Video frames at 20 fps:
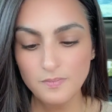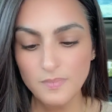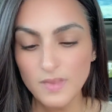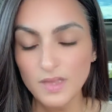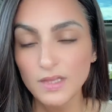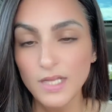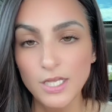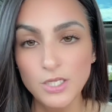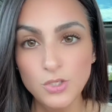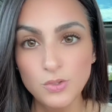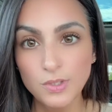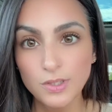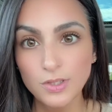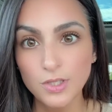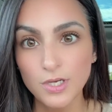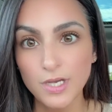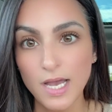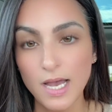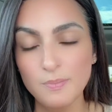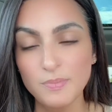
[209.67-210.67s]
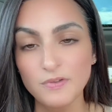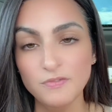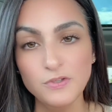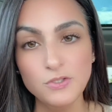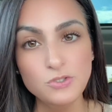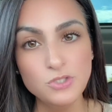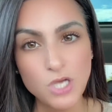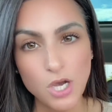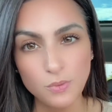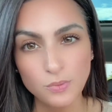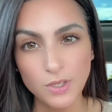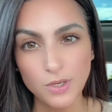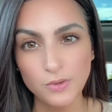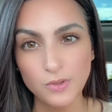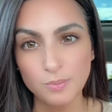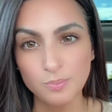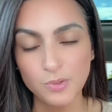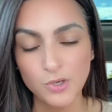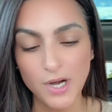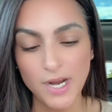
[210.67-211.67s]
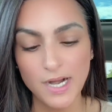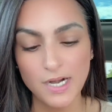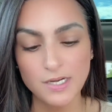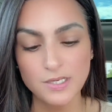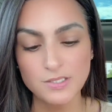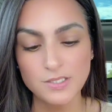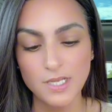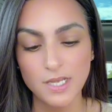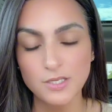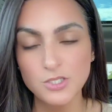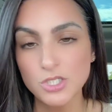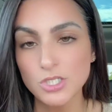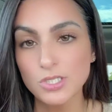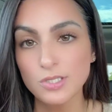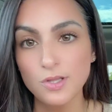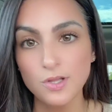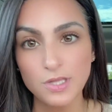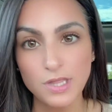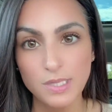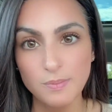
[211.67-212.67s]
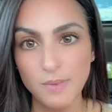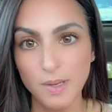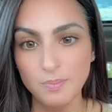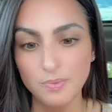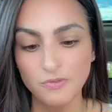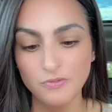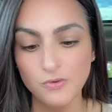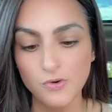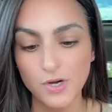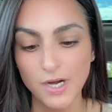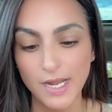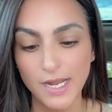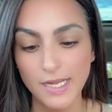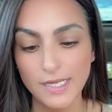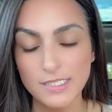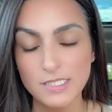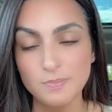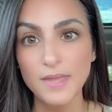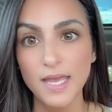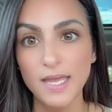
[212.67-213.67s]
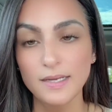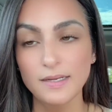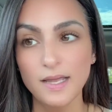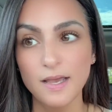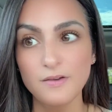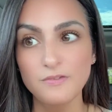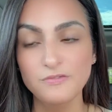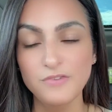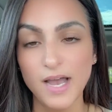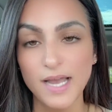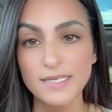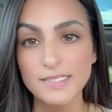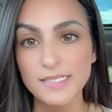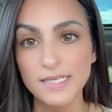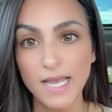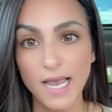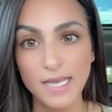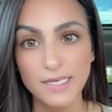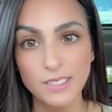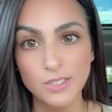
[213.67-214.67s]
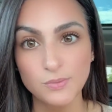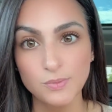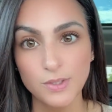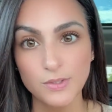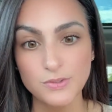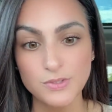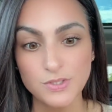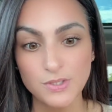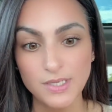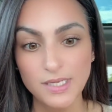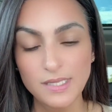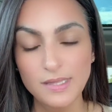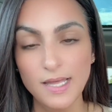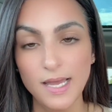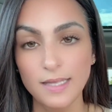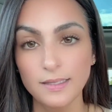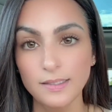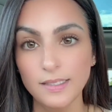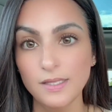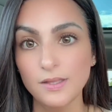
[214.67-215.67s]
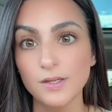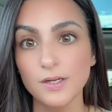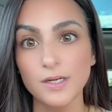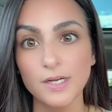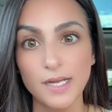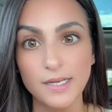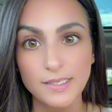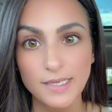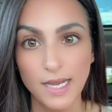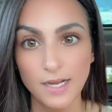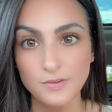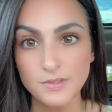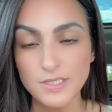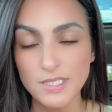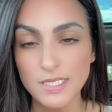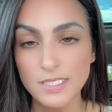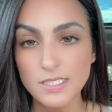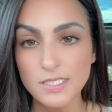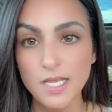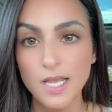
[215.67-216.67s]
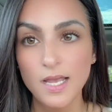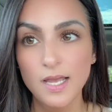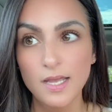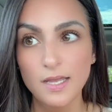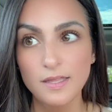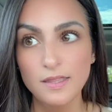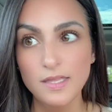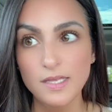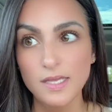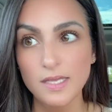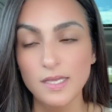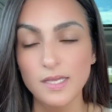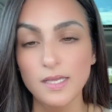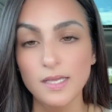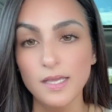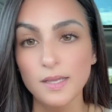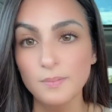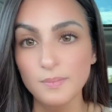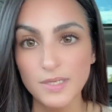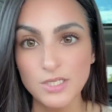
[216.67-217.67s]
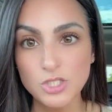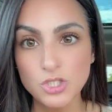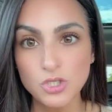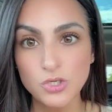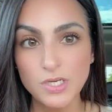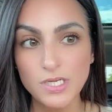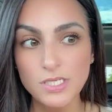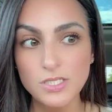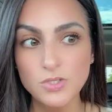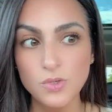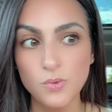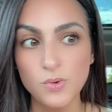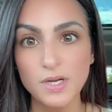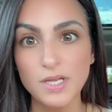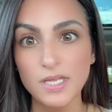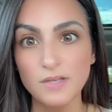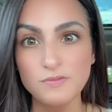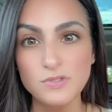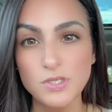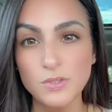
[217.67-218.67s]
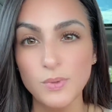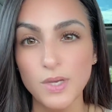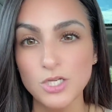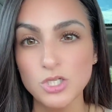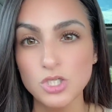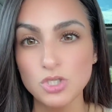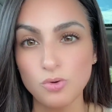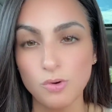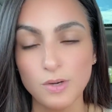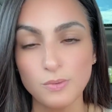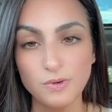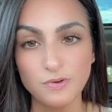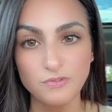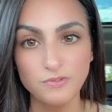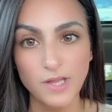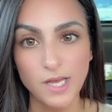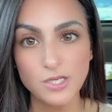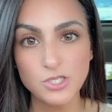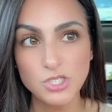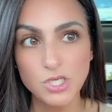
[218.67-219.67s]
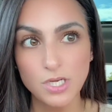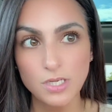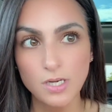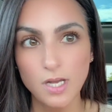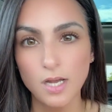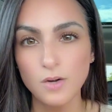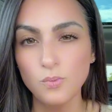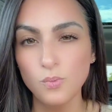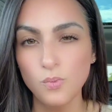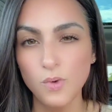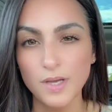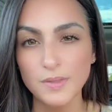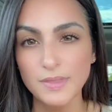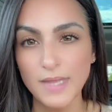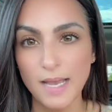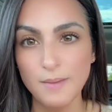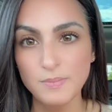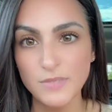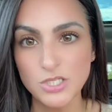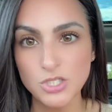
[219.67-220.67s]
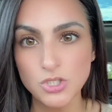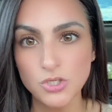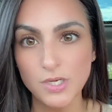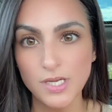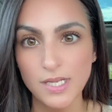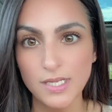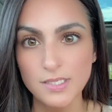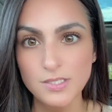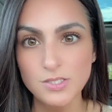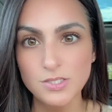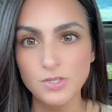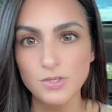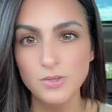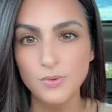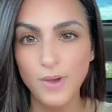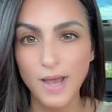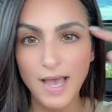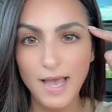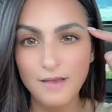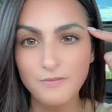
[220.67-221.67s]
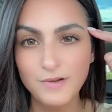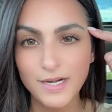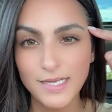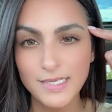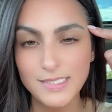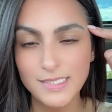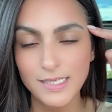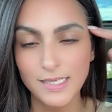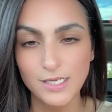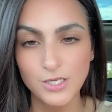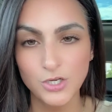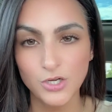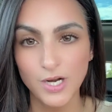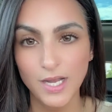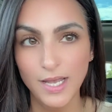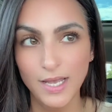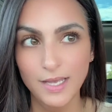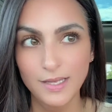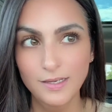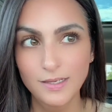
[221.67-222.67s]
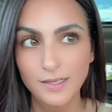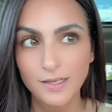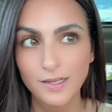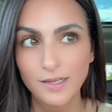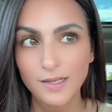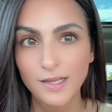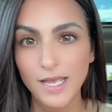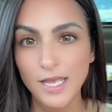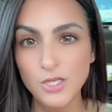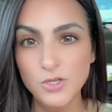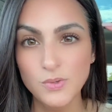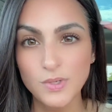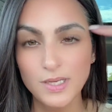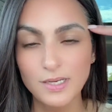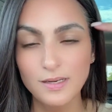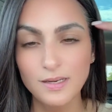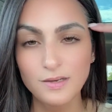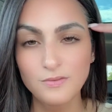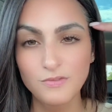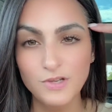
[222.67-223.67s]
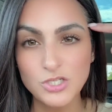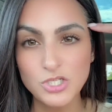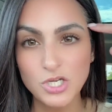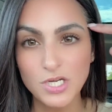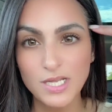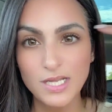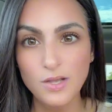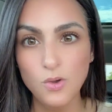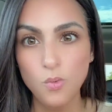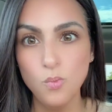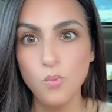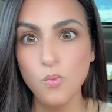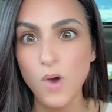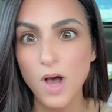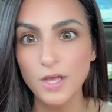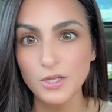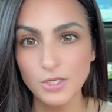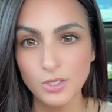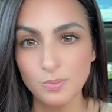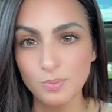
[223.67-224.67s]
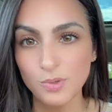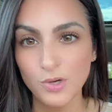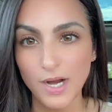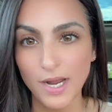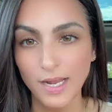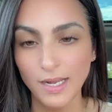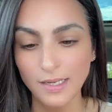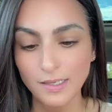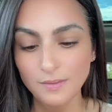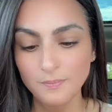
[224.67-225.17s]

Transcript: that you can look up. If you don't know the prayers, just look them up beforehand and find a guided rosary that either announces the mysteries or gives you a short reflection on what that mystery is, so you have an idea in your head and you can envision it while you're praying